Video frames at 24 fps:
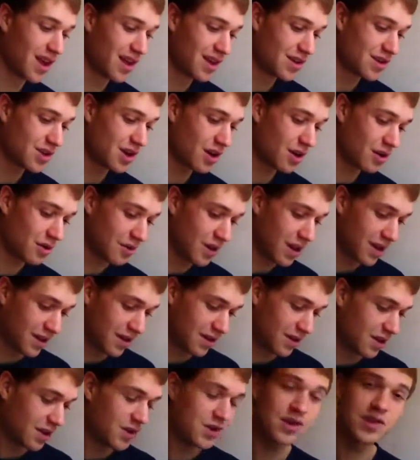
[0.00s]
So
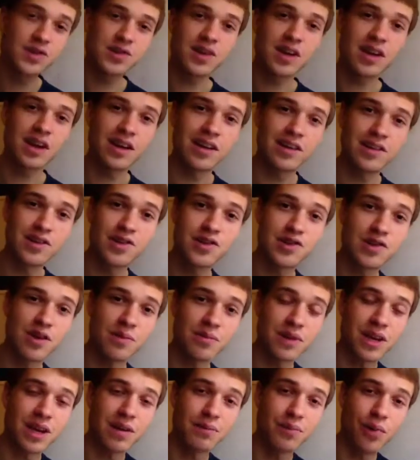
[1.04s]
this is
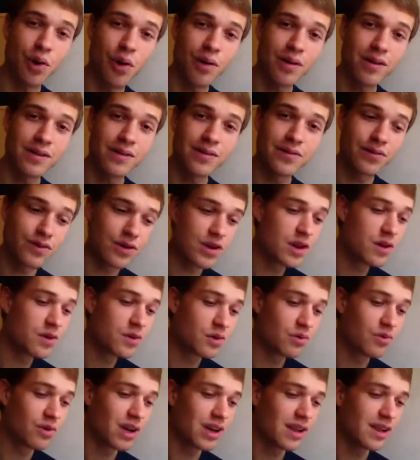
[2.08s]
something important for you
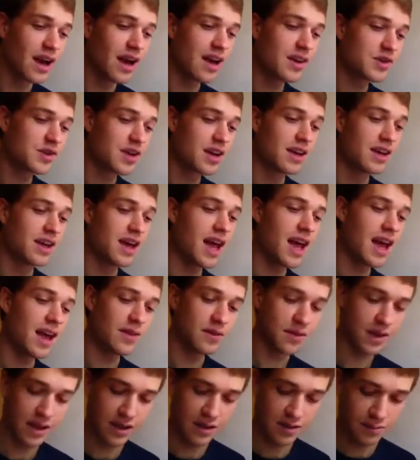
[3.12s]
to realize,
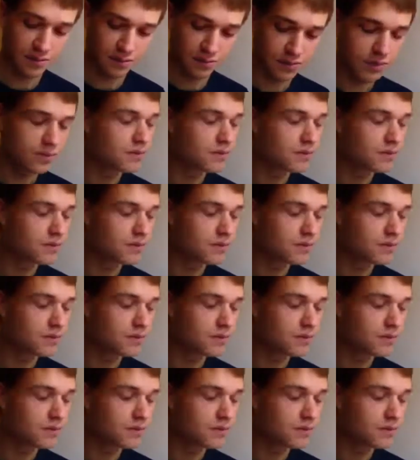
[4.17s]
and the